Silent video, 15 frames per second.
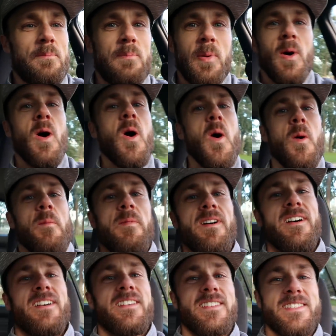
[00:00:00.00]
Boom!
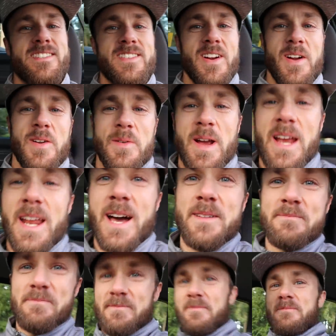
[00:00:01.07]
Started right up.